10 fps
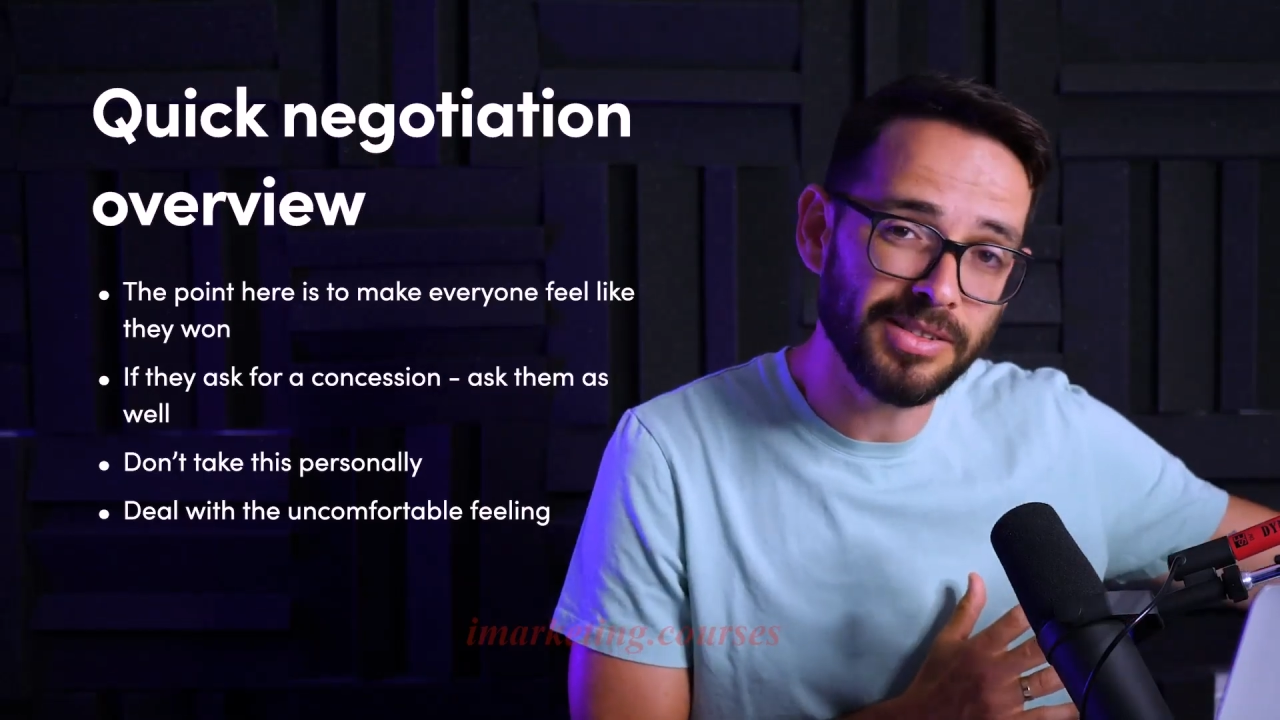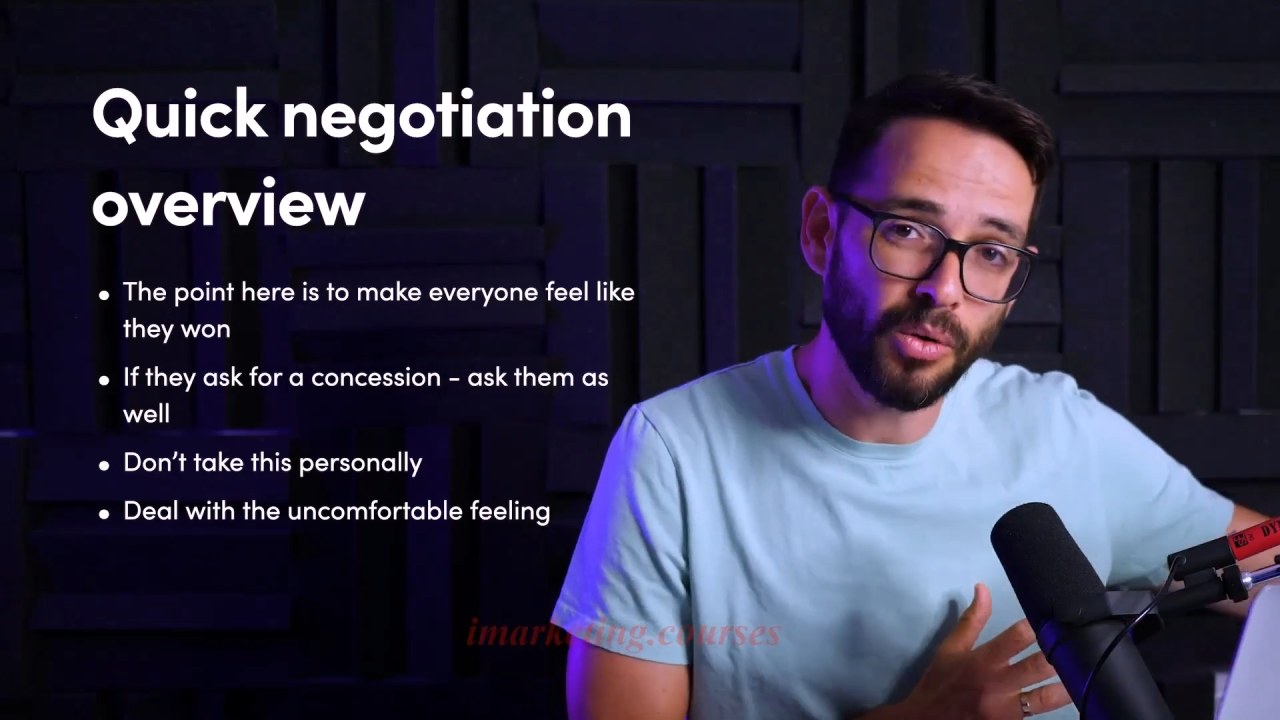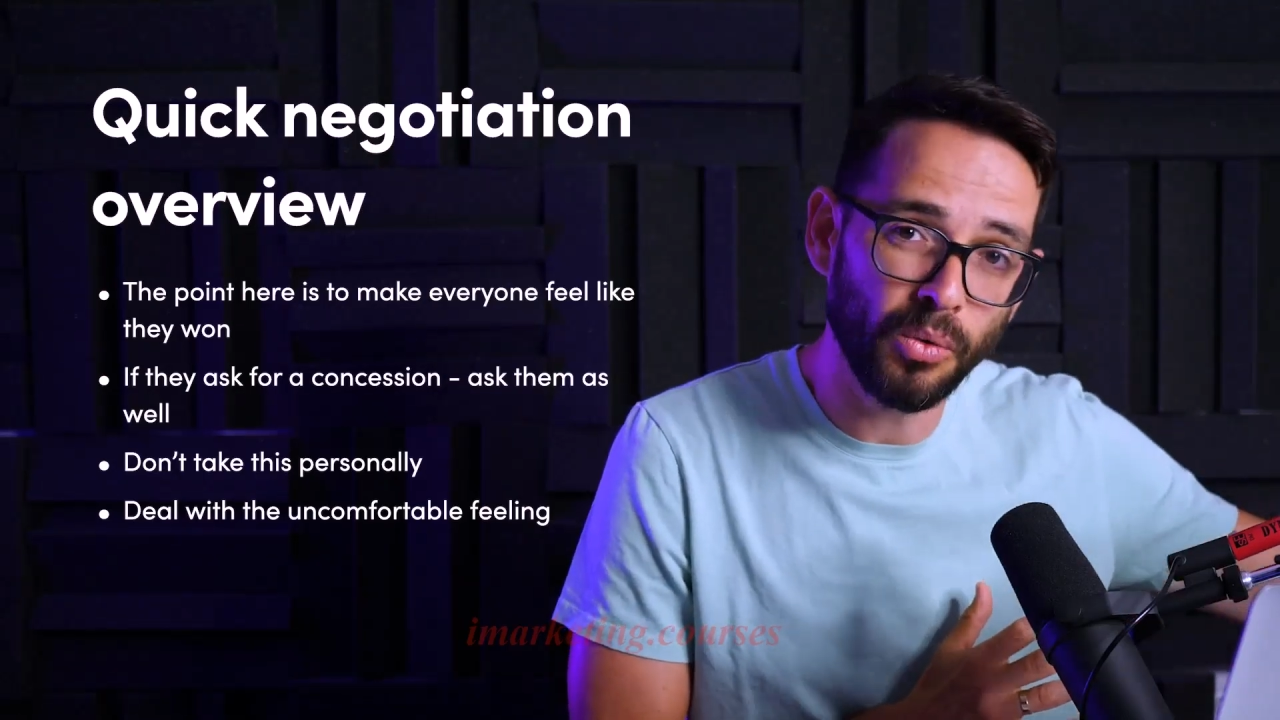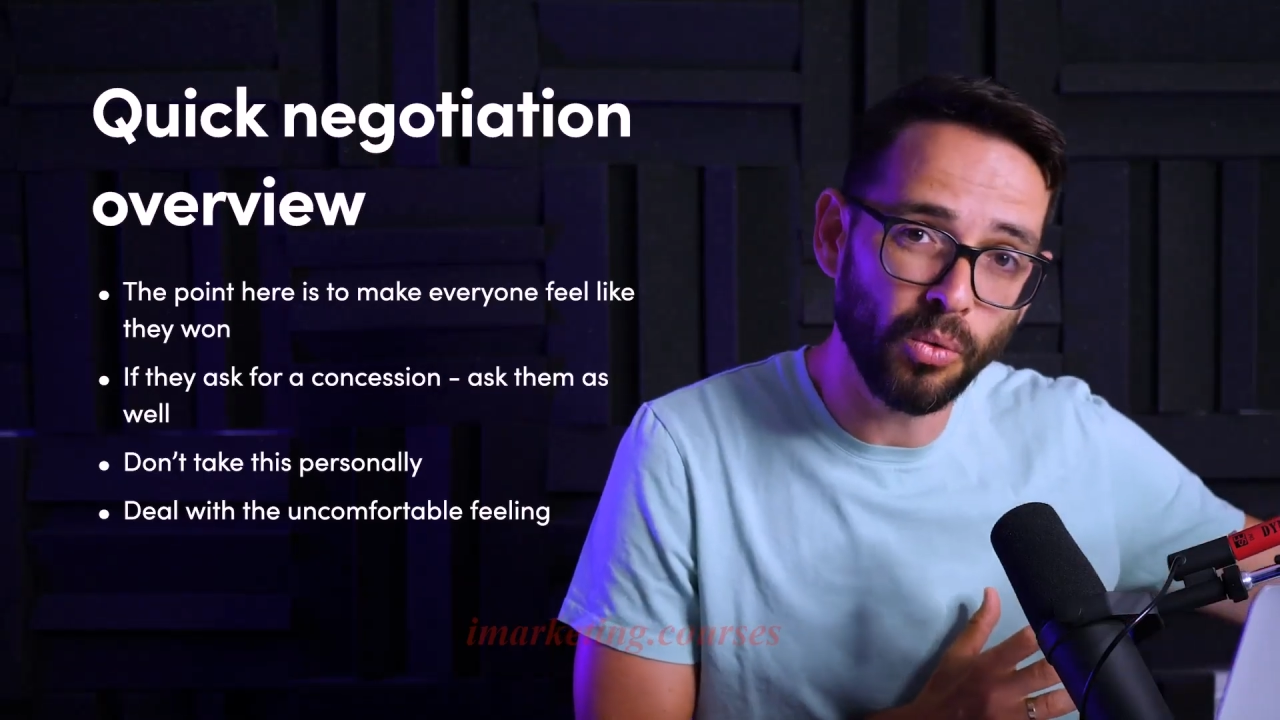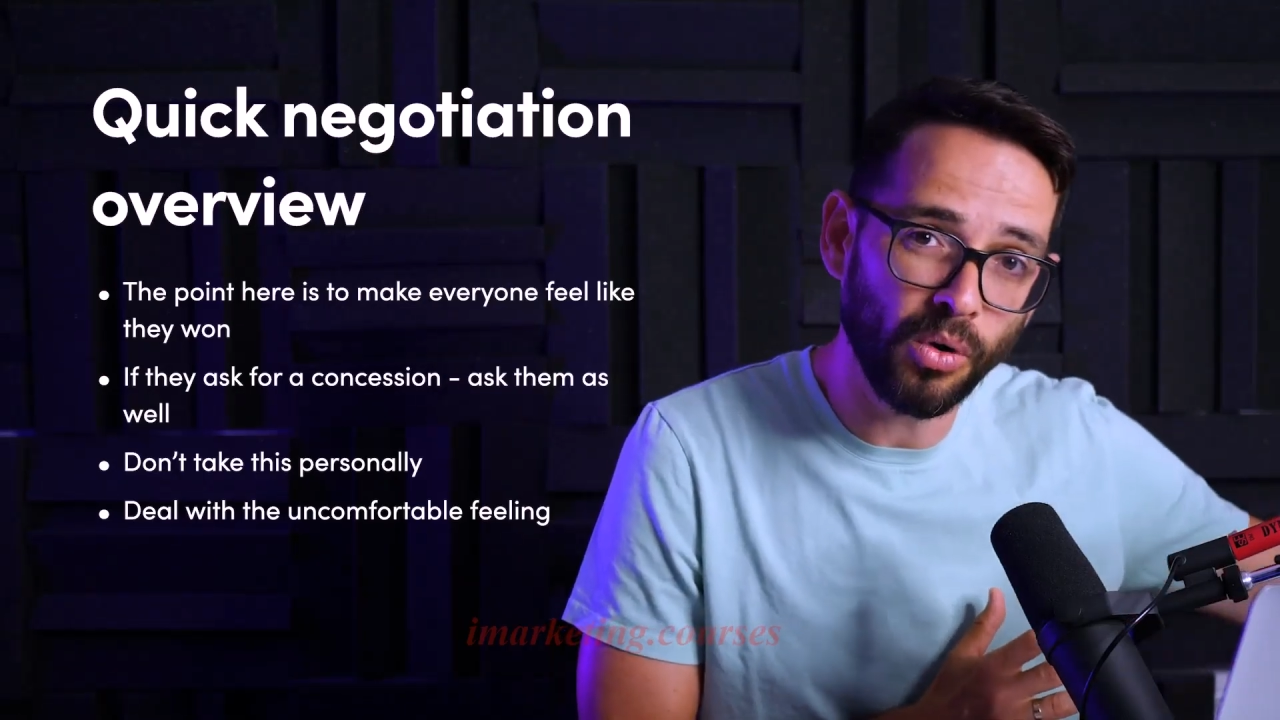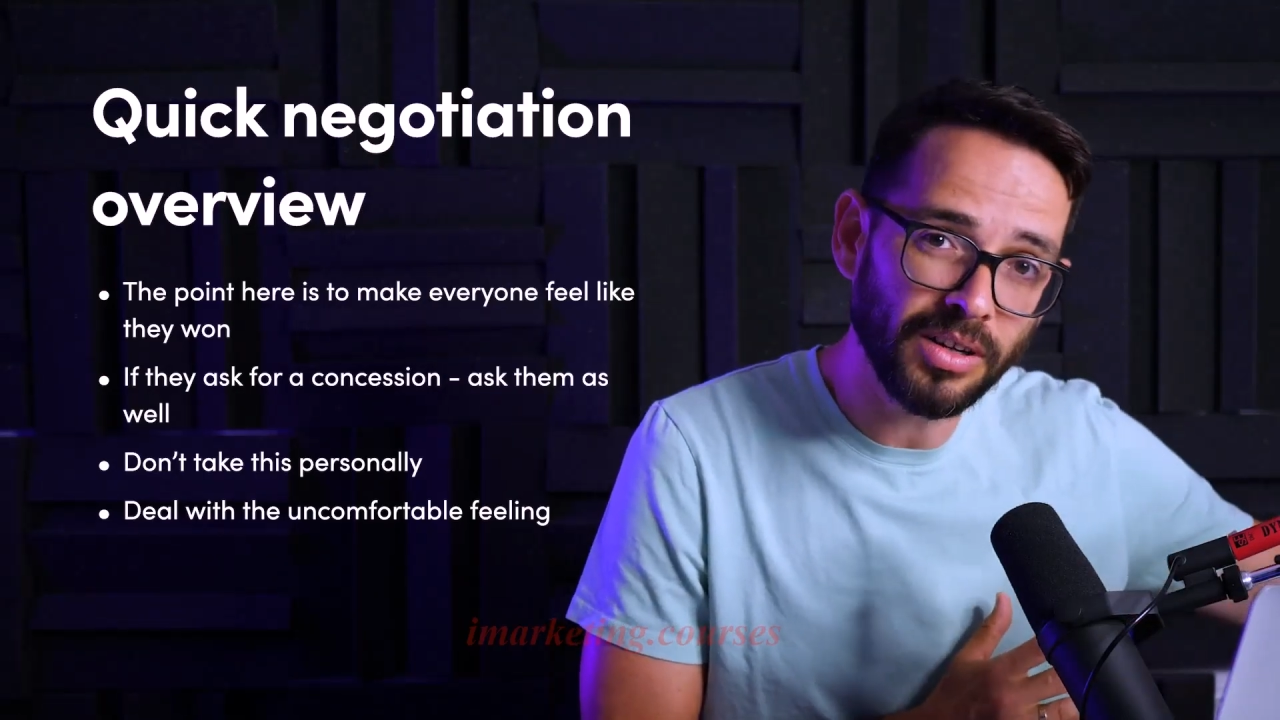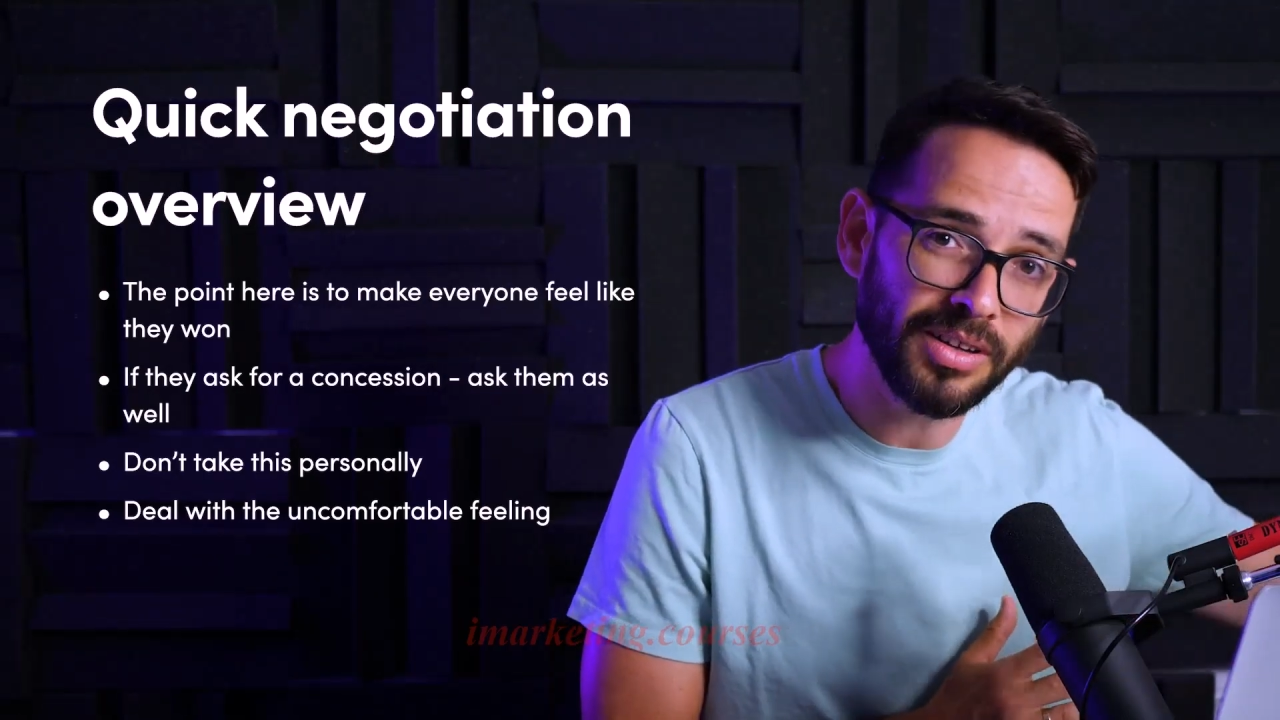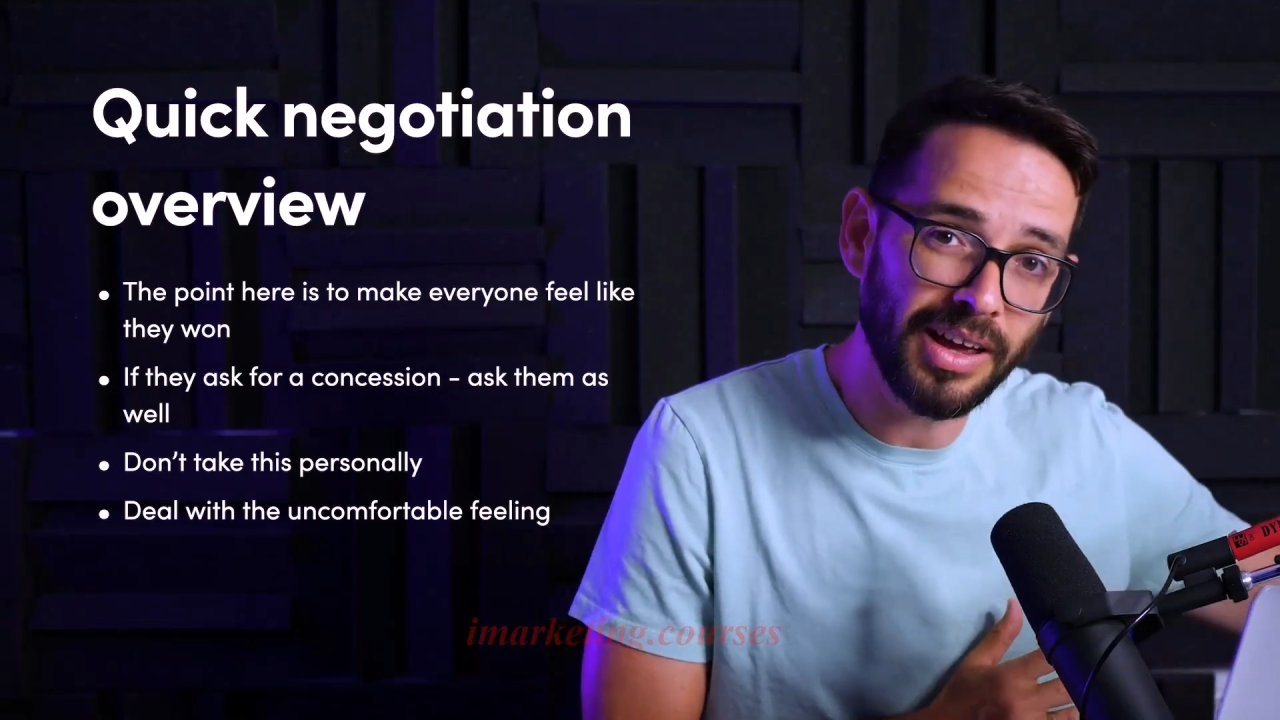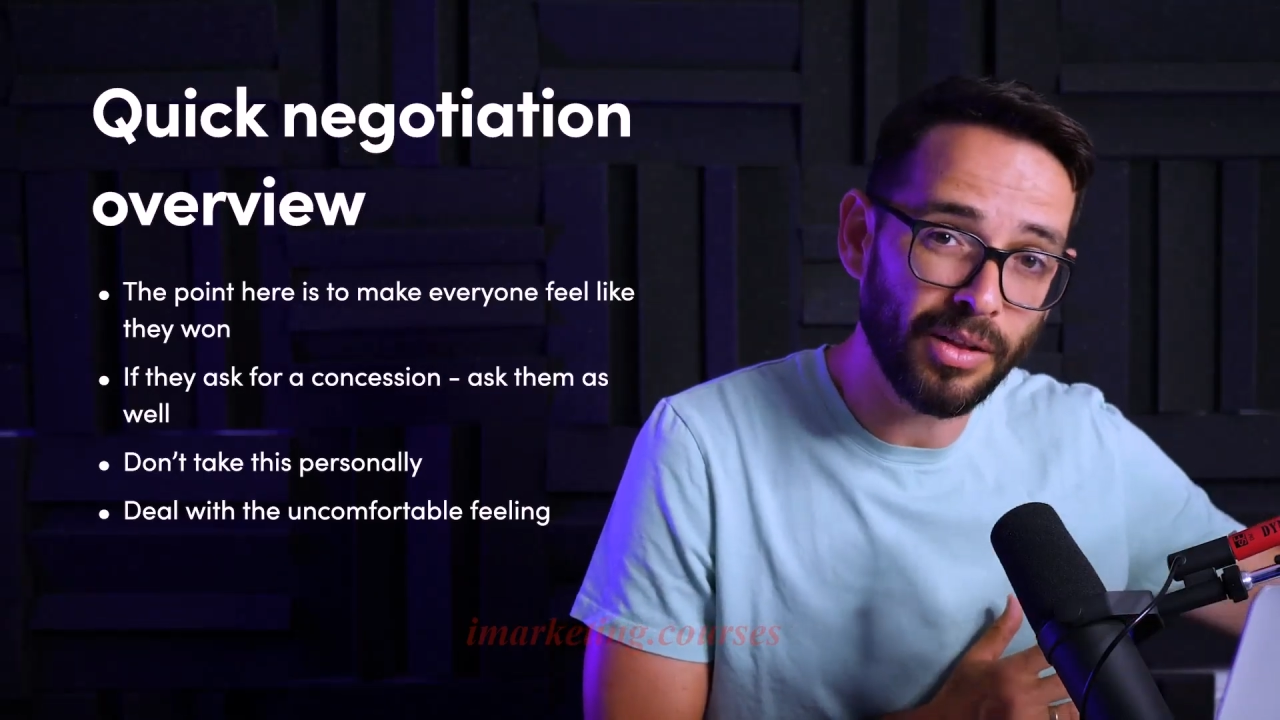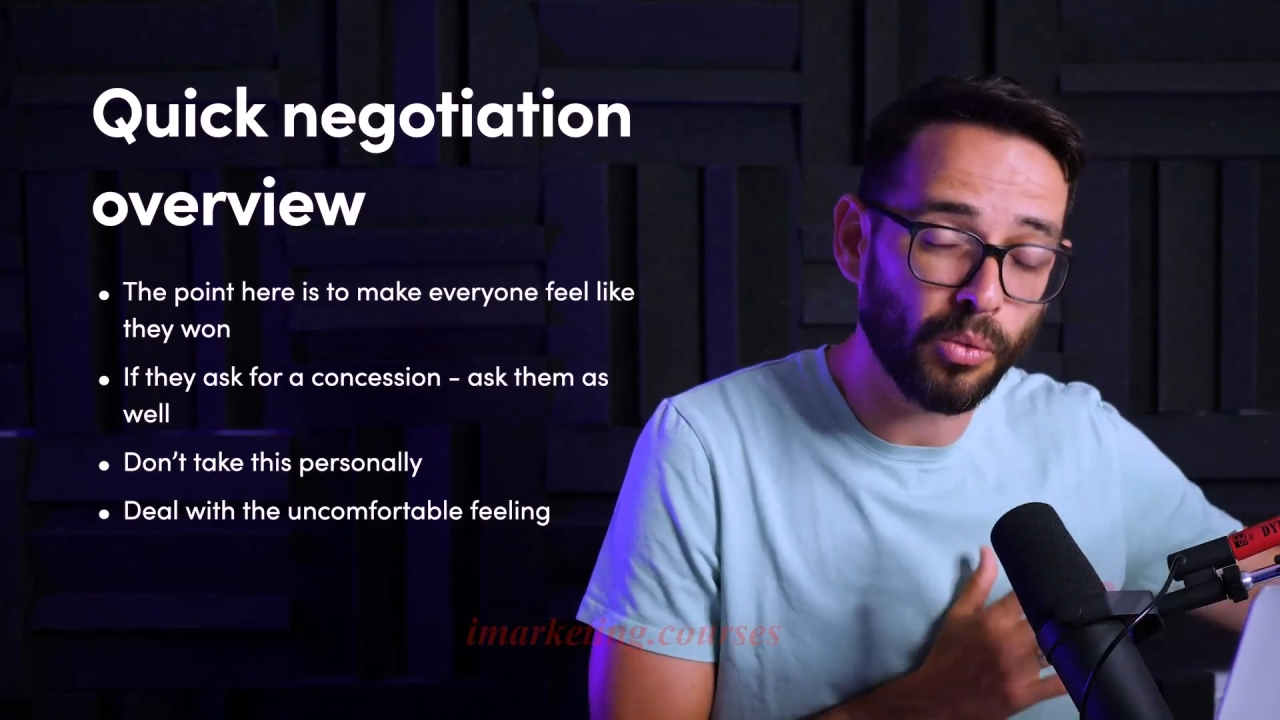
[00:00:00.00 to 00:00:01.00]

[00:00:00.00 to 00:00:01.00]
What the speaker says: that we work together,